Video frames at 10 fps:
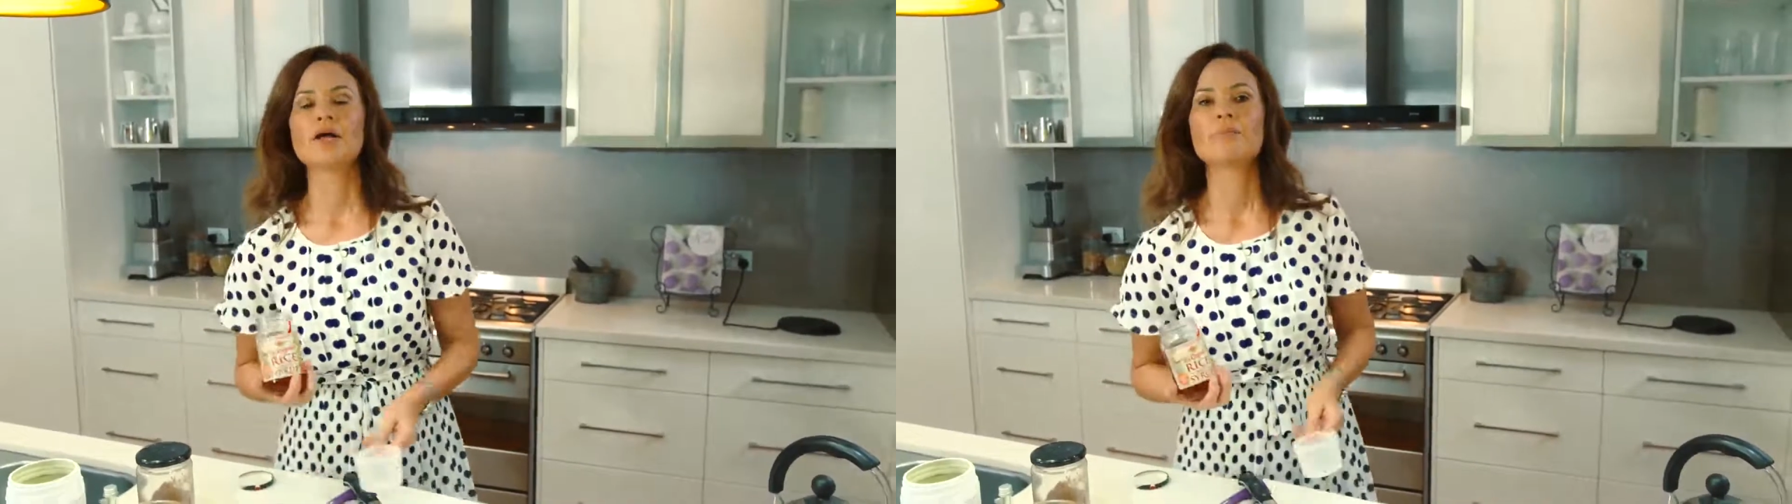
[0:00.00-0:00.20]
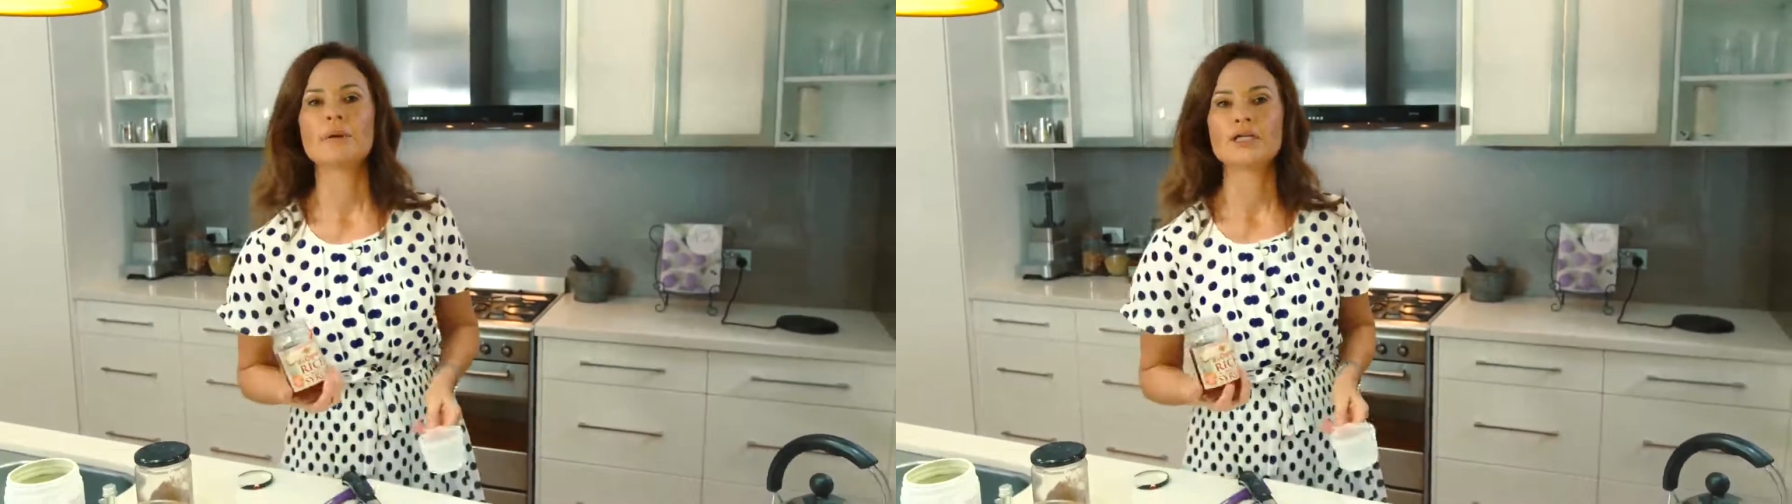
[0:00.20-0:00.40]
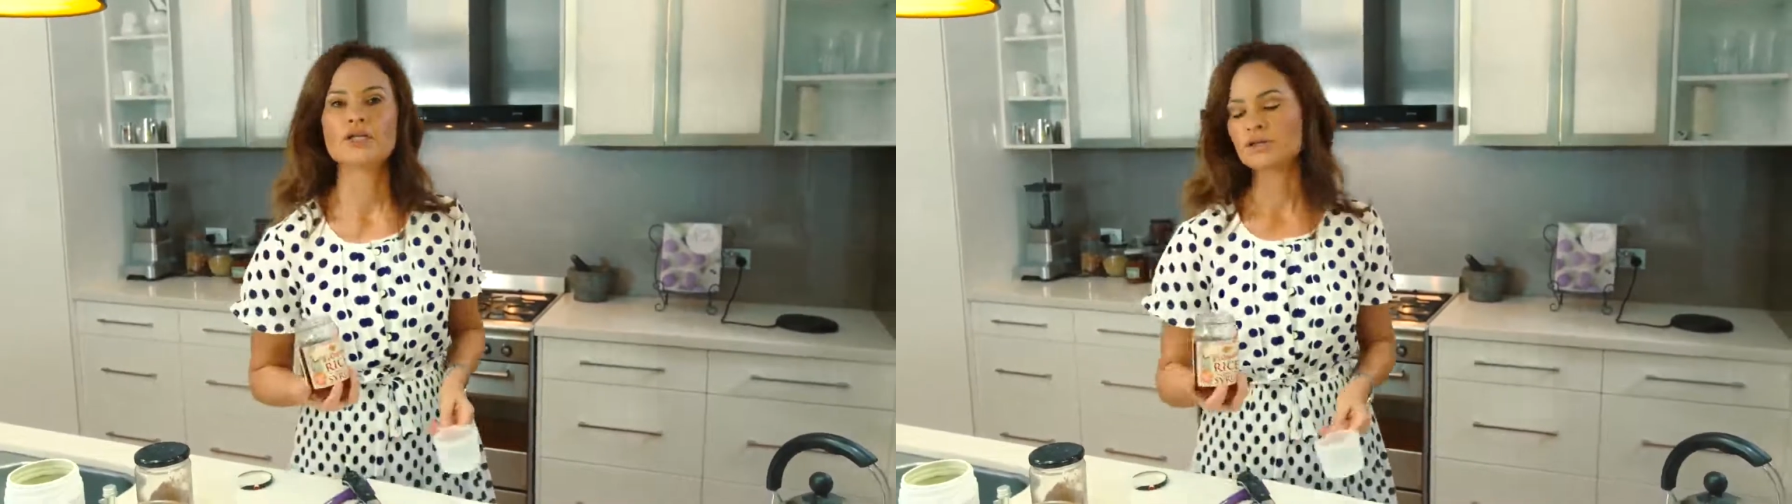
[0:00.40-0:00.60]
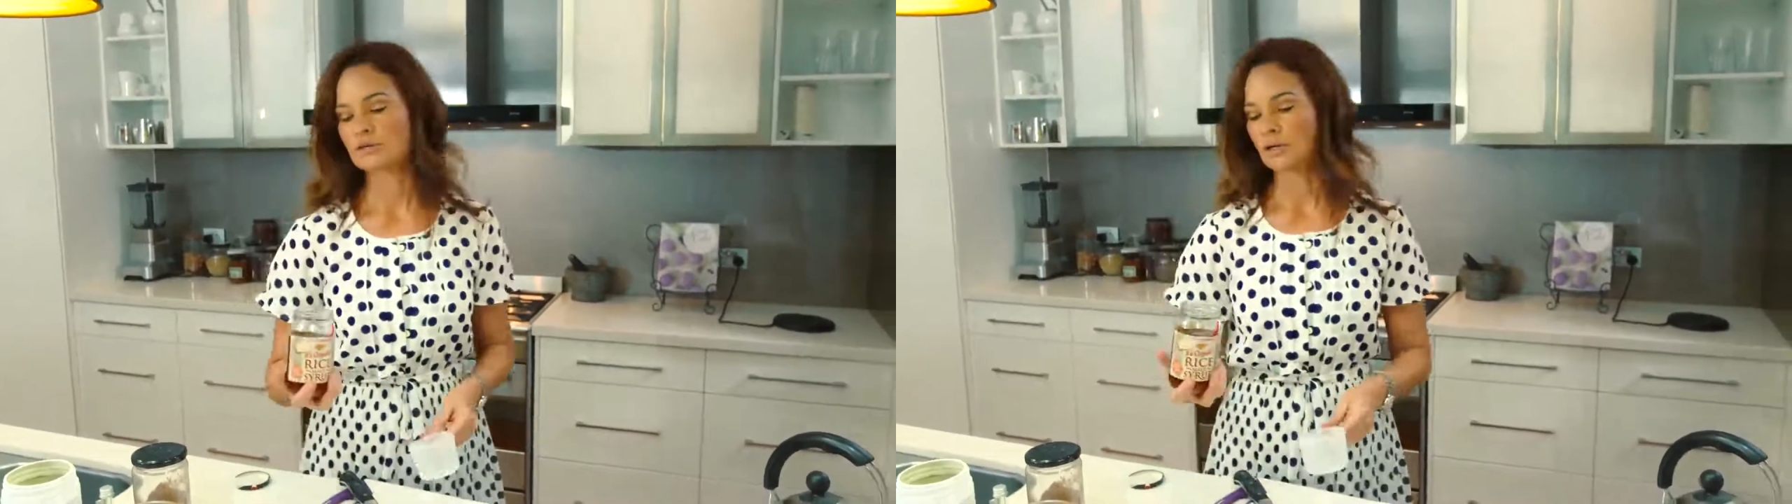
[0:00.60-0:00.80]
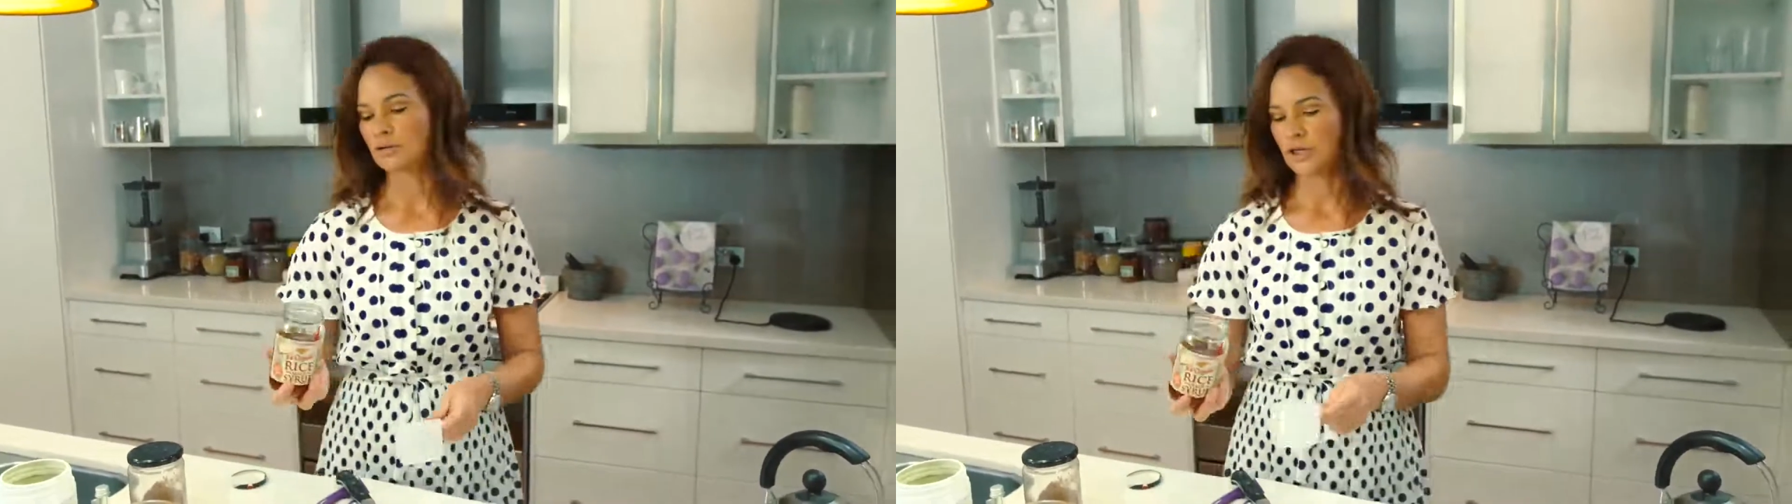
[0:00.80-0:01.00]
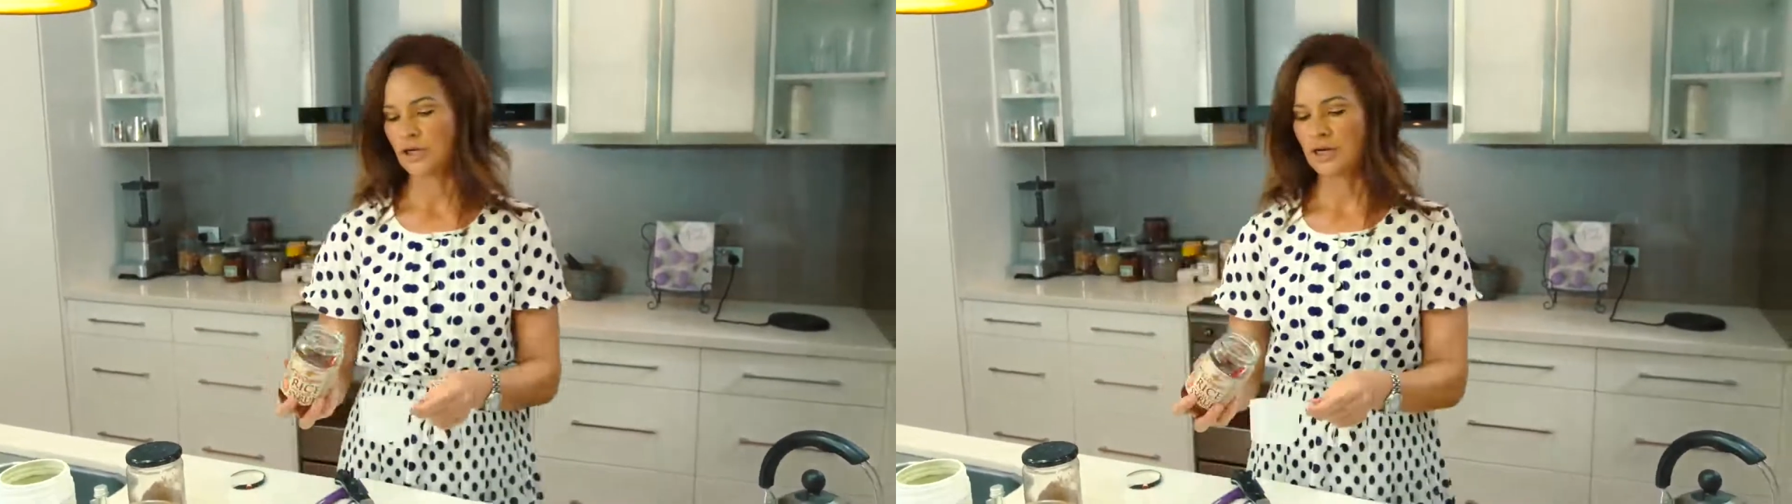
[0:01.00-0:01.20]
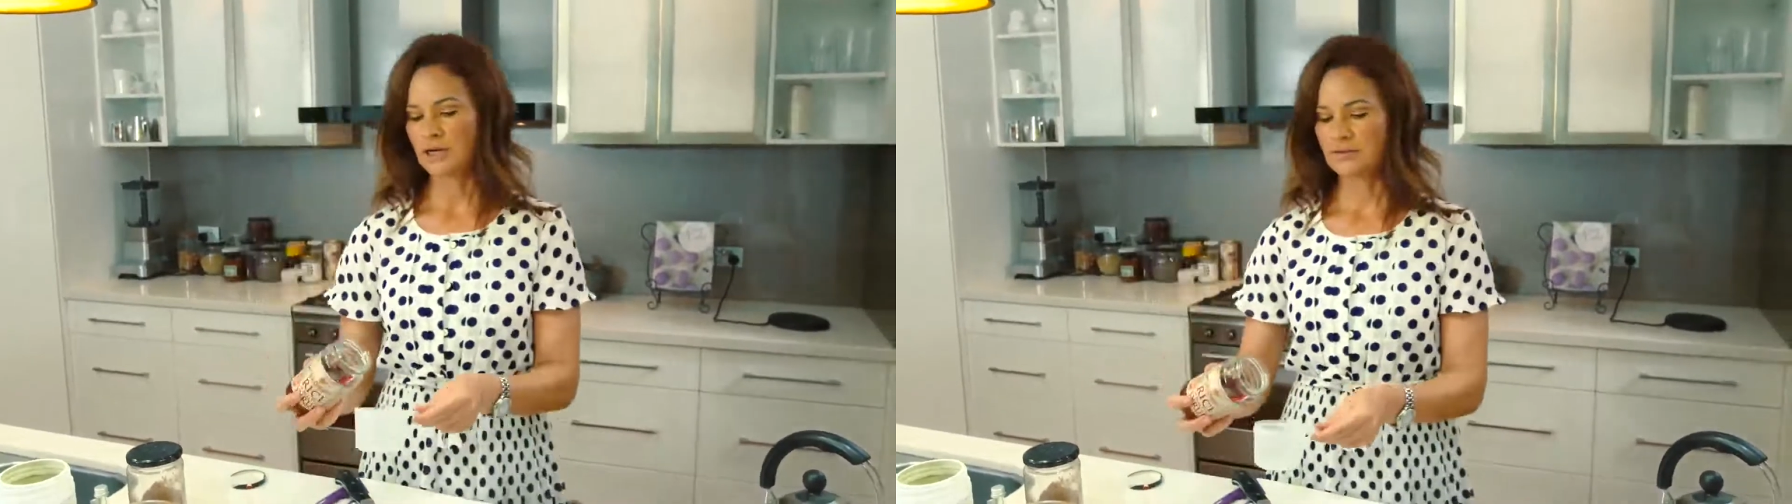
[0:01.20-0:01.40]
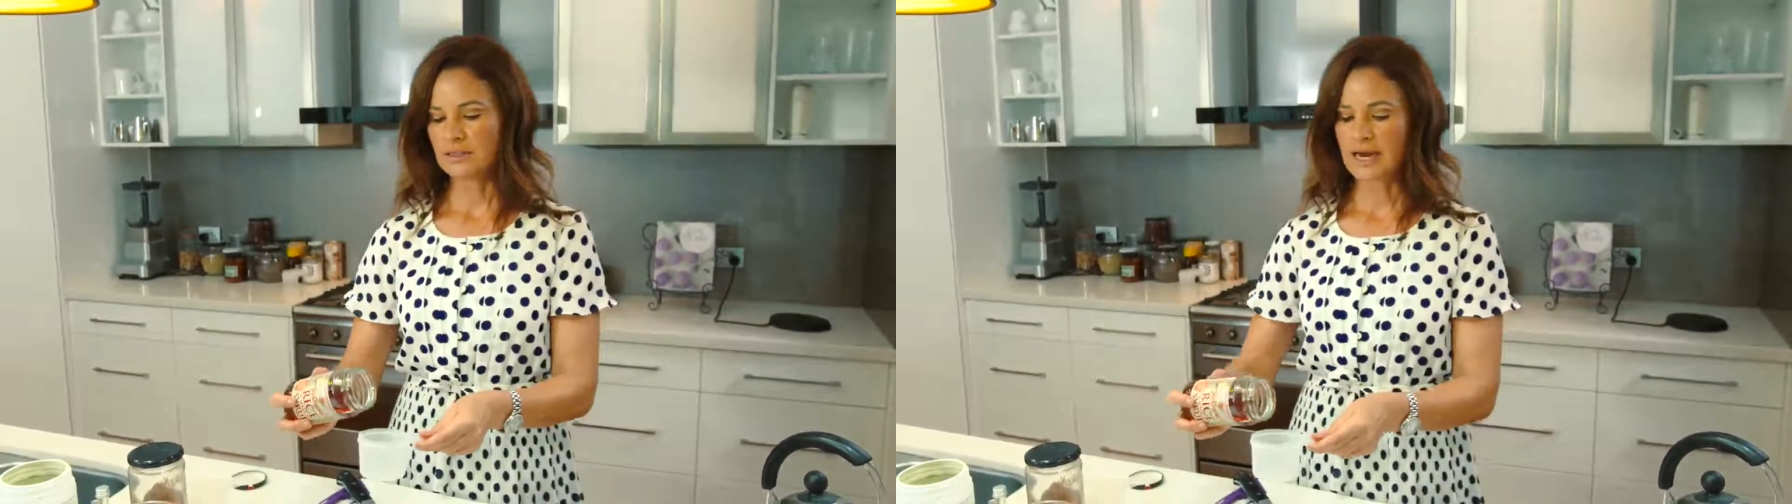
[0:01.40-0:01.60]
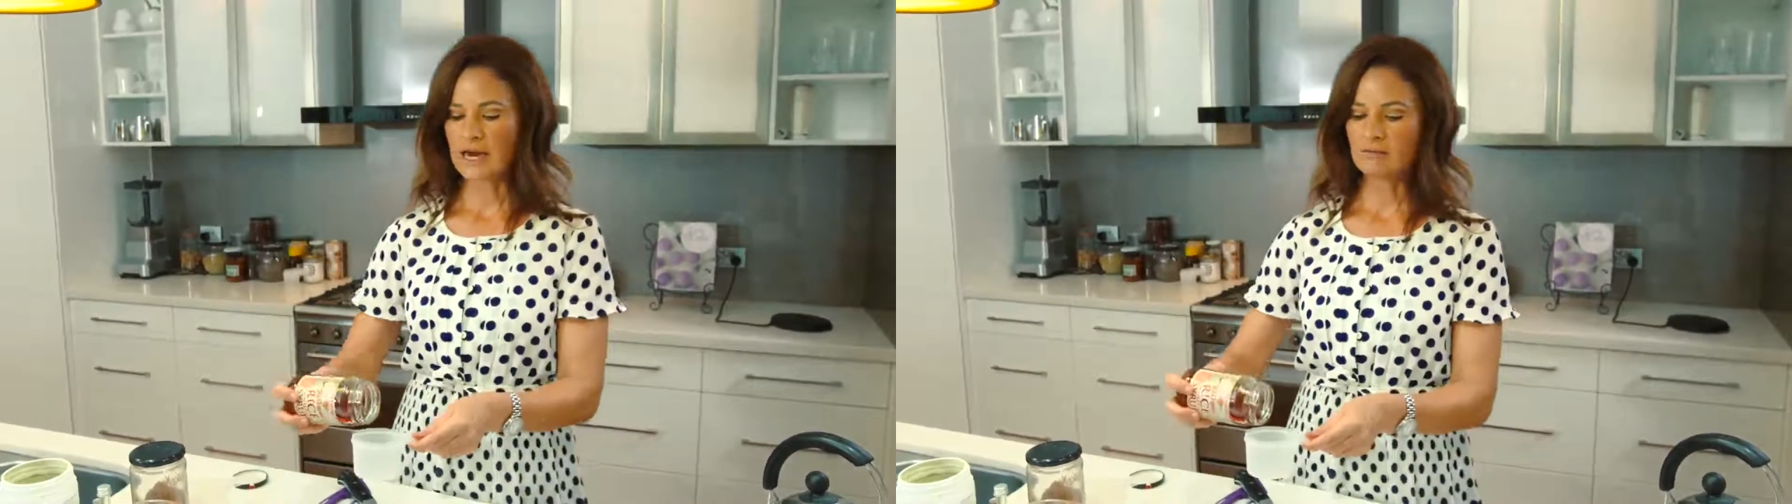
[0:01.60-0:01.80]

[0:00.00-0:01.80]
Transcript: my sugar alternatives and how